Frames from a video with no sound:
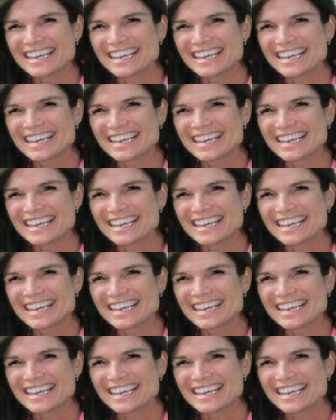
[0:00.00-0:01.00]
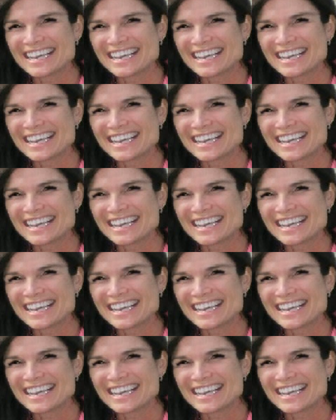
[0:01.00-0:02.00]

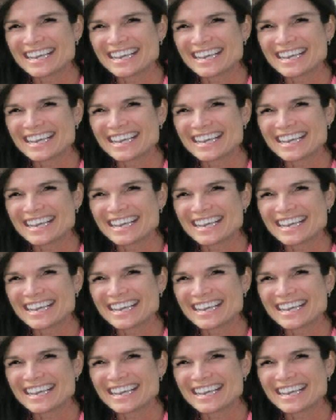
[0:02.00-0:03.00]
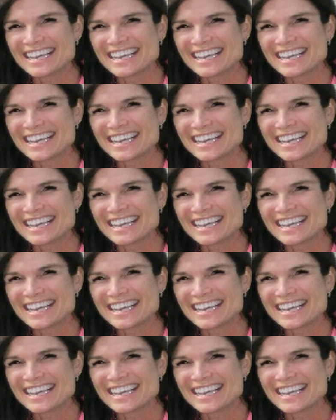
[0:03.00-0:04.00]

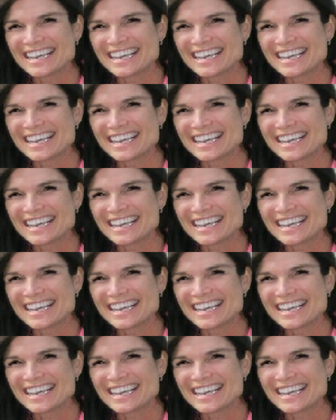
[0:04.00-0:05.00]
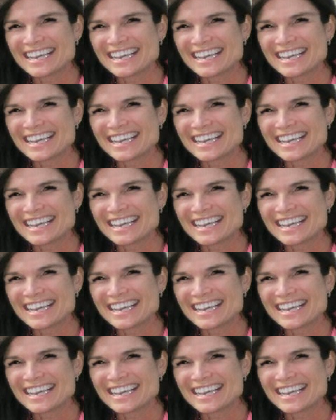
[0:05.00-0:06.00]

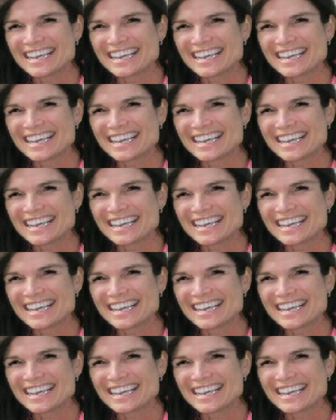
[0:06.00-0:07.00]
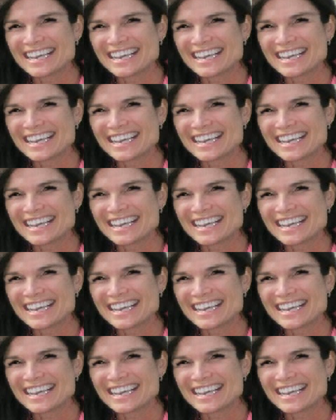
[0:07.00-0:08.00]
[no speech]